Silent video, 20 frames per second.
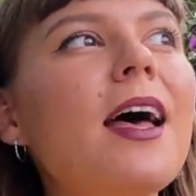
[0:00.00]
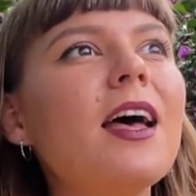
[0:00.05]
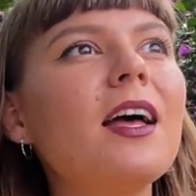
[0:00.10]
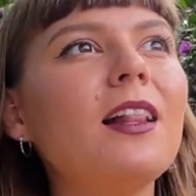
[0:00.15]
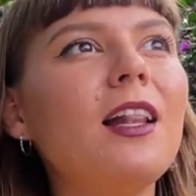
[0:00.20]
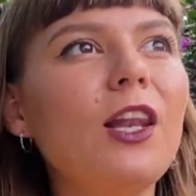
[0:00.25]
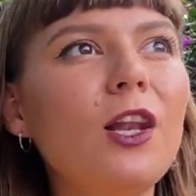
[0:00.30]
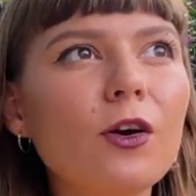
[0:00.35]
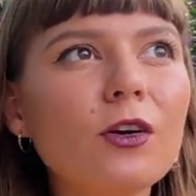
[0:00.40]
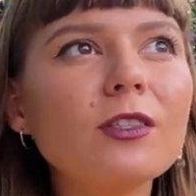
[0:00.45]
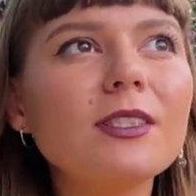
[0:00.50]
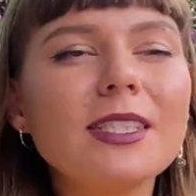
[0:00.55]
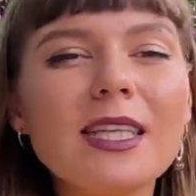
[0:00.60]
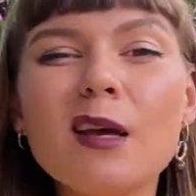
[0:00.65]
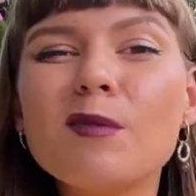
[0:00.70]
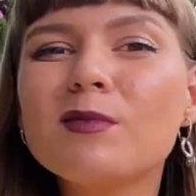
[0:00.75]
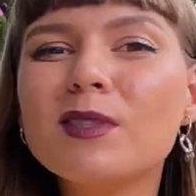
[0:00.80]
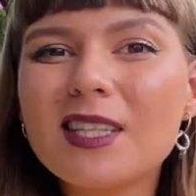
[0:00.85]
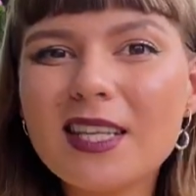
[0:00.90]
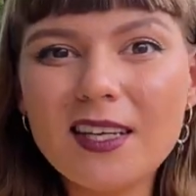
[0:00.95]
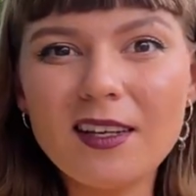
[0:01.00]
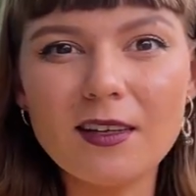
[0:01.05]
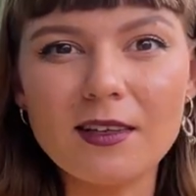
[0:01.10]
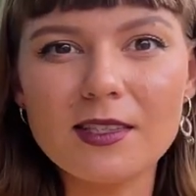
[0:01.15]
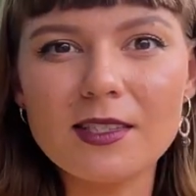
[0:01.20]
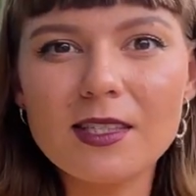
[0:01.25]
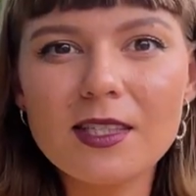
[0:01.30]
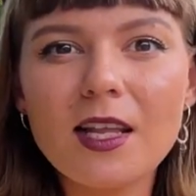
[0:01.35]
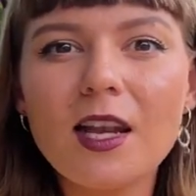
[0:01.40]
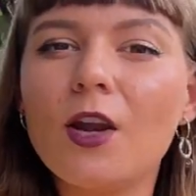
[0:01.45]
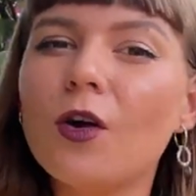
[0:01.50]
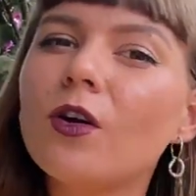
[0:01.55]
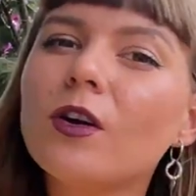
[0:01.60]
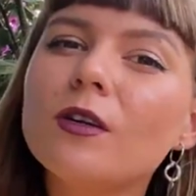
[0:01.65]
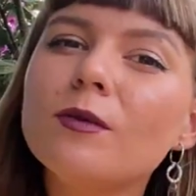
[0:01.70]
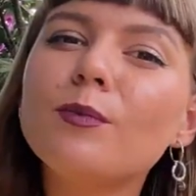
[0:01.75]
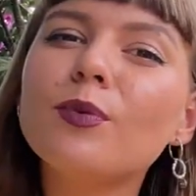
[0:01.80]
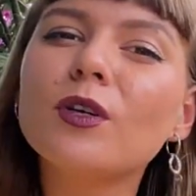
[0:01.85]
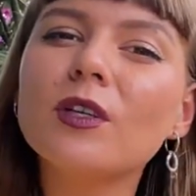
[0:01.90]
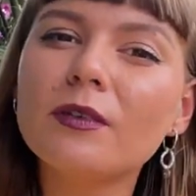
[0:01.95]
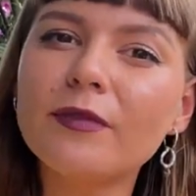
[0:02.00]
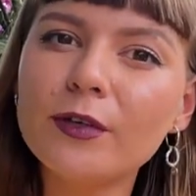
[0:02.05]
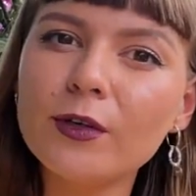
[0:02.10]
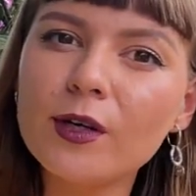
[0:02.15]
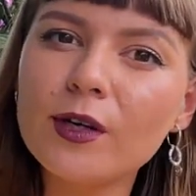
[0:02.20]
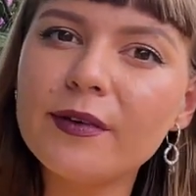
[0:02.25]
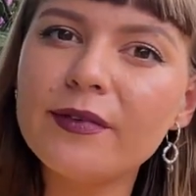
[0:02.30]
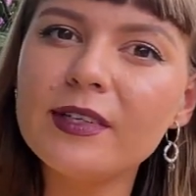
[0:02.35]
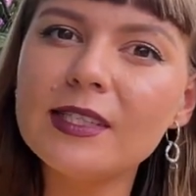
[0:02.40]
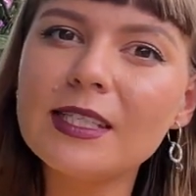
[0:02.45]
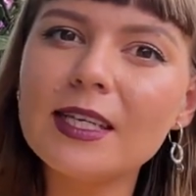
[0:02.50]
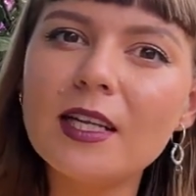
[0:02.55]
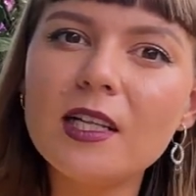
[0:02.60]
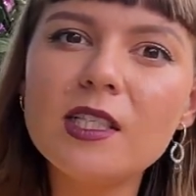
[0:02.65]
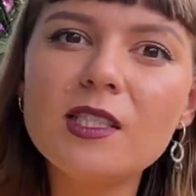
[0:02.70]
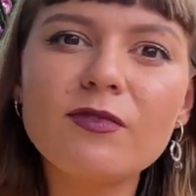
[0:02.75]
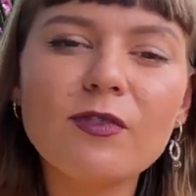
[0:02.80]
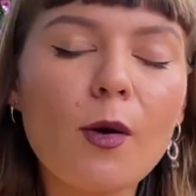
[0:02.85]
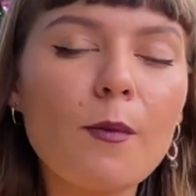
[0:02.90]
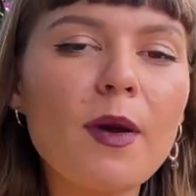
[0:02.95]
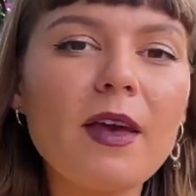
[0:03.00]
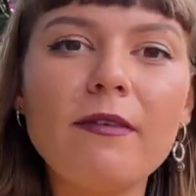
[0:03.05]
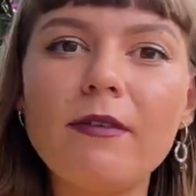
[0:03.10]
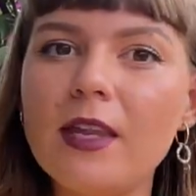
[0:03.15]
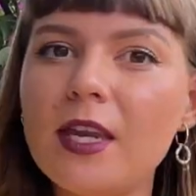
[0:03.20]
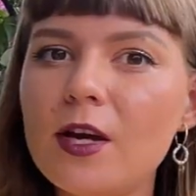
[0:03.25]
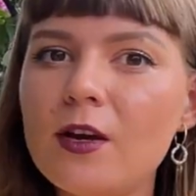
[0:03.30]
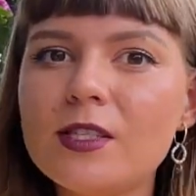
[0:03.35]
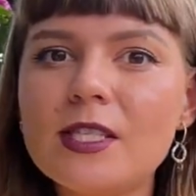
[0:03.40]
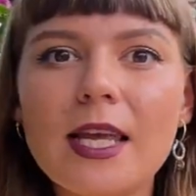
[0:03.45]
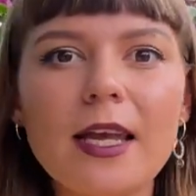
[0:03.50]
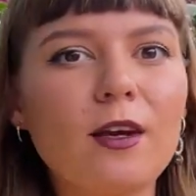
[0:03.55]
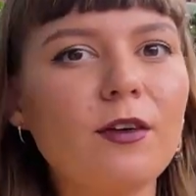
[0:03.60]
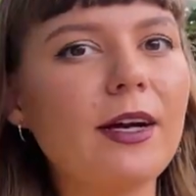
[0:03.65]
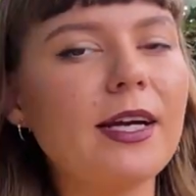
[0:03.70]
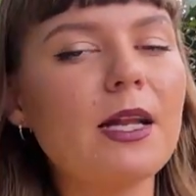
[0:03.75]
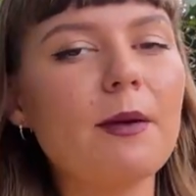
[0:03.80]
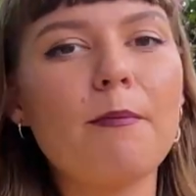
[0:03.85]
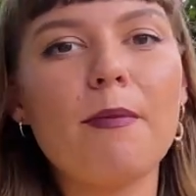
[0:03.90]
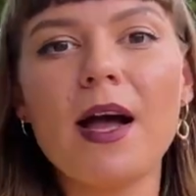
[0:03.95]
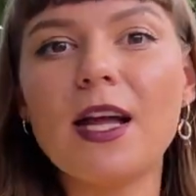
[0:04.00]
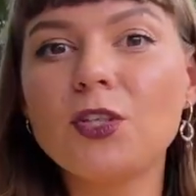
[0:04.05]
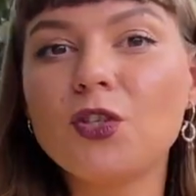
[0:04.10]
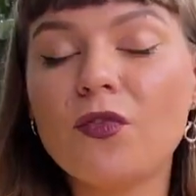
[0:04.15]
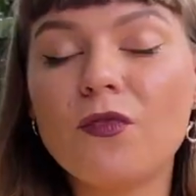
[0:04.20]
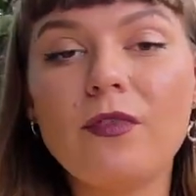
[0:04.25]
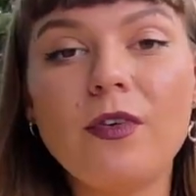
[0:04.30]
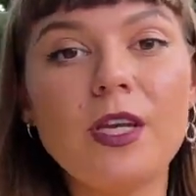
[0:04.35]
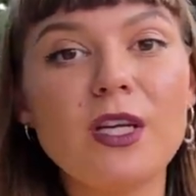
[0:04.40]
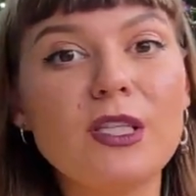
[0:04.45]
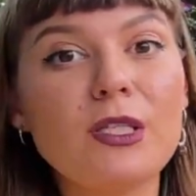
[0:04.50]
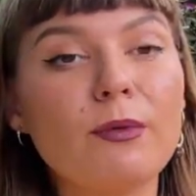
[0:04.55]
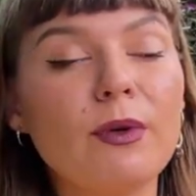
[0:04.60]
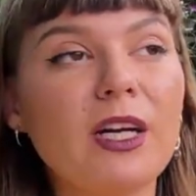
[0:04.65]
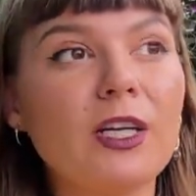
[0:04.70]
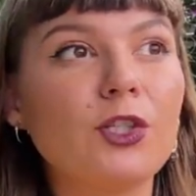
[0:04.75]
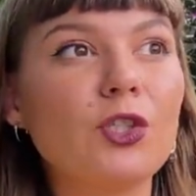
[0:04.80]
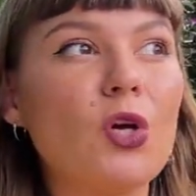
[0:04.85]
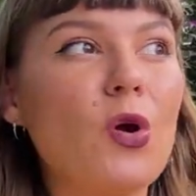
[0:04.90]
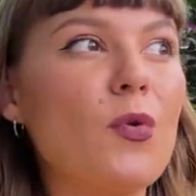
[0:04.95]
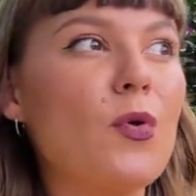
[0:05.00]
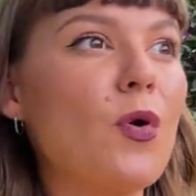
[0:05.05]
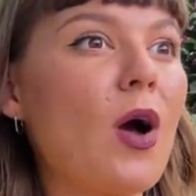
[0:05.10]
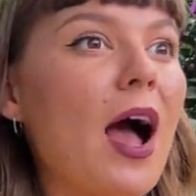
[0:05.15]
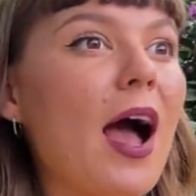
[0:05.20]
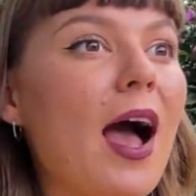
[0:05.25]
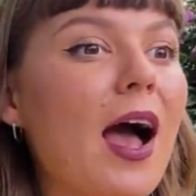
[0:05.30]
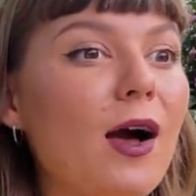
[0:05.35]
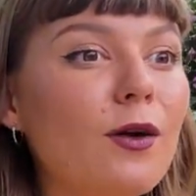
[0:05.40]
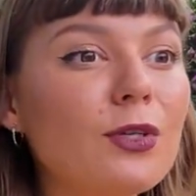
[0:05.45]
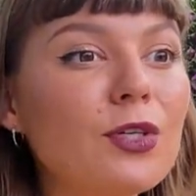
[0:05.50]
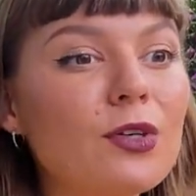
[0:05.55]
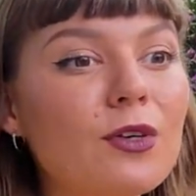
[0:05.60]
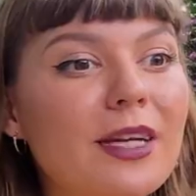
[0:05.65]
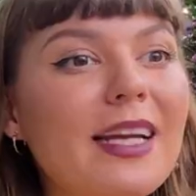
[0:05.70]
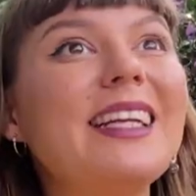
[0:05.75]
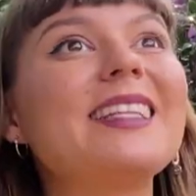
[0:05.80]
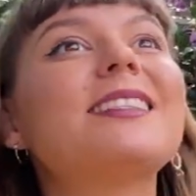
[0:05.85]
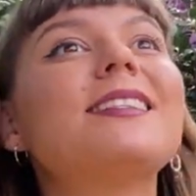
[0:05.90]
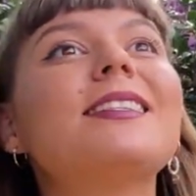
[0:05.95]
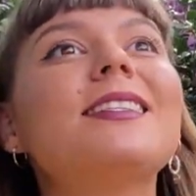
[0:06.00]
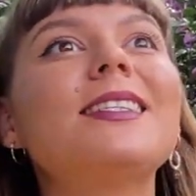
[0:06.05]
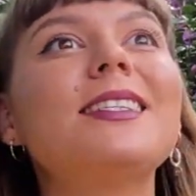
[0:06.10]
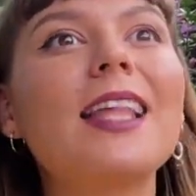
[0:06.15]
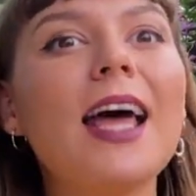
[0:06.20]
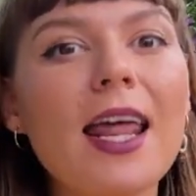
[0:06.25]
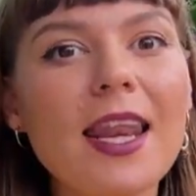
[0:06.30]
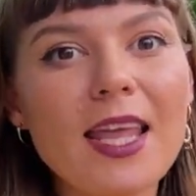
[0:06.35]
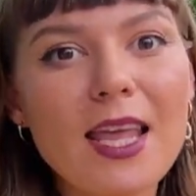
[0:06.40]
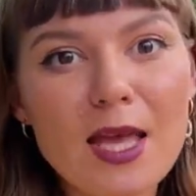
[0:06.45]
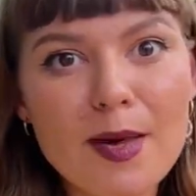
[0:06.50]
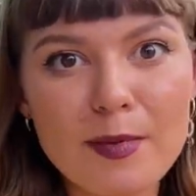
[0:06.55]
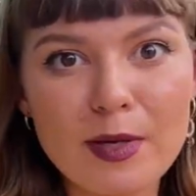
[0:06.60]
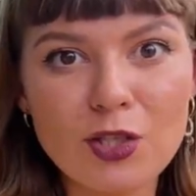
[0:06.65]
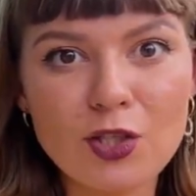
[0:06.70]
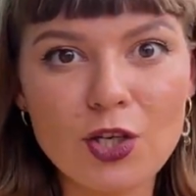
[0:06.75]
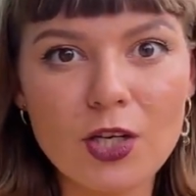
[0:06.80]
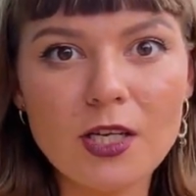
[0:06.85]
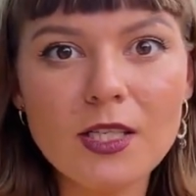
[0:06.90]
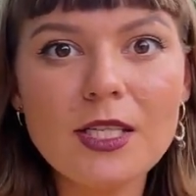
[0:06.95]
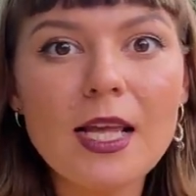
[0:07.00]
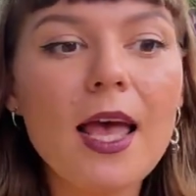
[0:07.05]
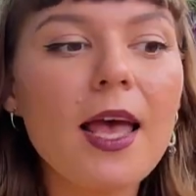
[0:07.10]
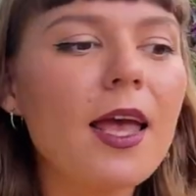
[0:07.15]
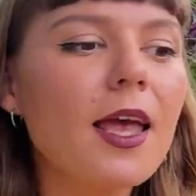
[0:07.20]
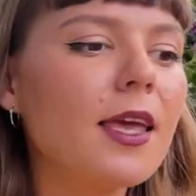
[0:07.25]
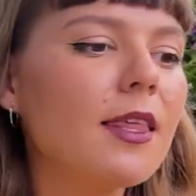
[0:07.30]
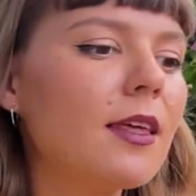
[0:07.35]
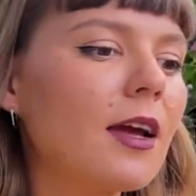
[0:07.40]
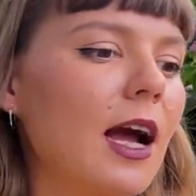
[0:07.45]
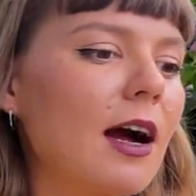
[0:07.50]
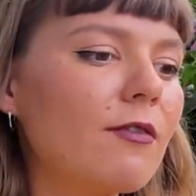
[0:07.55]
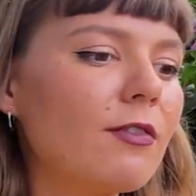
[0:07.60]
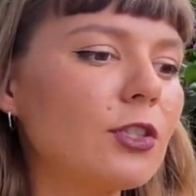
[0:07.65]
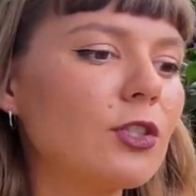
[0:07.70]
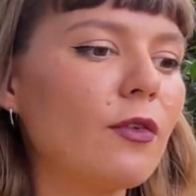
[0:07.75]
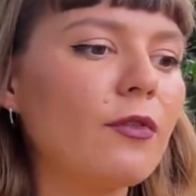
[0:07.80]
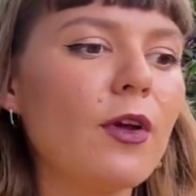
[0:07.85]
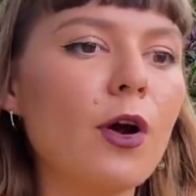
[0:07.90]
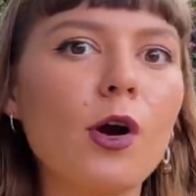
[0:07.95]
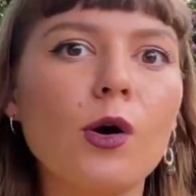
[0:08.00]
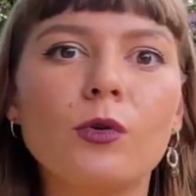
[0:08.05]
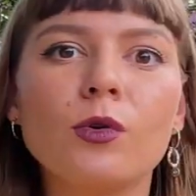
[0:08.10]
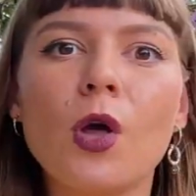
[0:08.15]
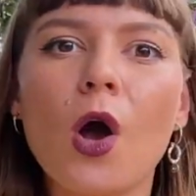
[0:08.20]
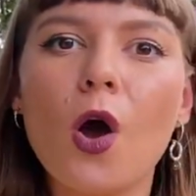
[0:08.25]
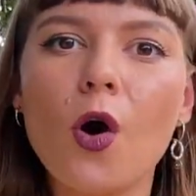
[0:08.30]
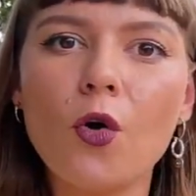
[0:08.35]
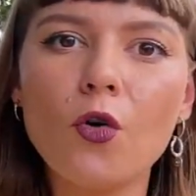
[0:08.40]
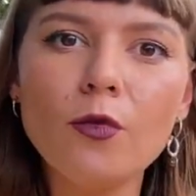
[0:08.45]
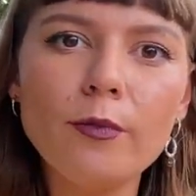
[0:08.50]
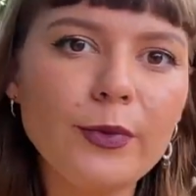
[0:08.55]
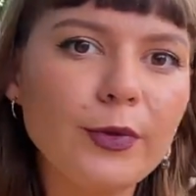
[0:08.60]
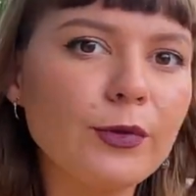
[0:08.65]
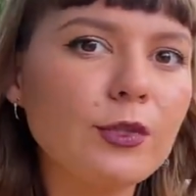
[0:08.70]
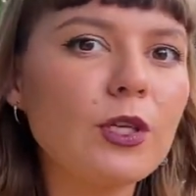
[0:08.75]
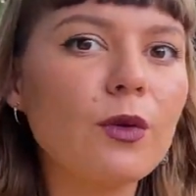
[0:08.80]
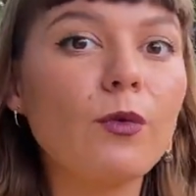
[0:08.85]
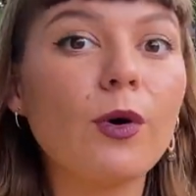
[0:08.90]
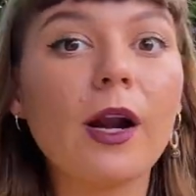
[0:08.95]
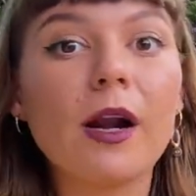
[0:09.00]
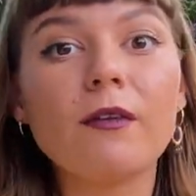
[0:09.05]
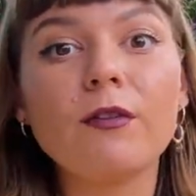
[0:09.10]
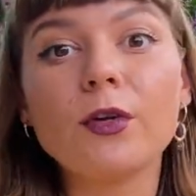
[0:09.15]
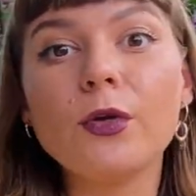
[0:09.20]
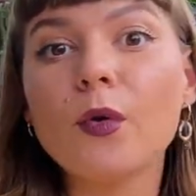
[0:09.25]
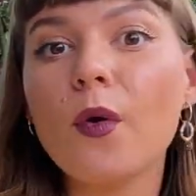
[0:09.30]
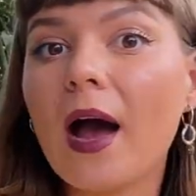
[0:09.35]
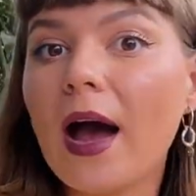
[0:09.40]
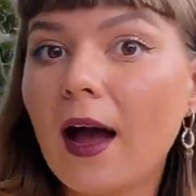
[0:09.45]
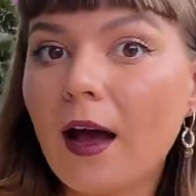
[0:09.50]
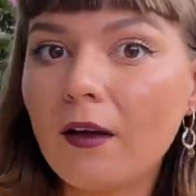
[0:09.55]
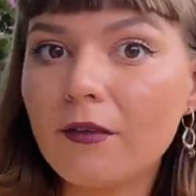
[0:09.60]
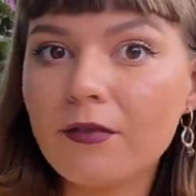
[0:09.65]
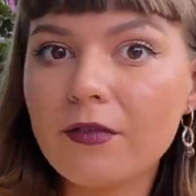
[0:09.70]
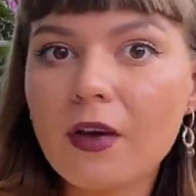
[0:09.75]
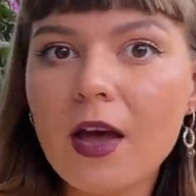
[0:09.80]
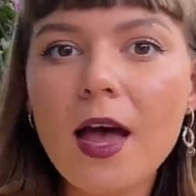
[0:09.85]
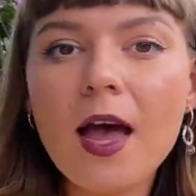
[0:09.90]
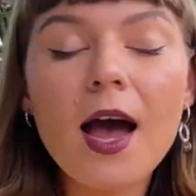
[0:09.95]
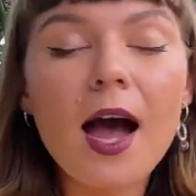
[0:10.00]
learn some skills. Learn product photography skills from my videos. I create a bunch of videos where I show you how to create stunning images in the comfort of your own home using whatever you have.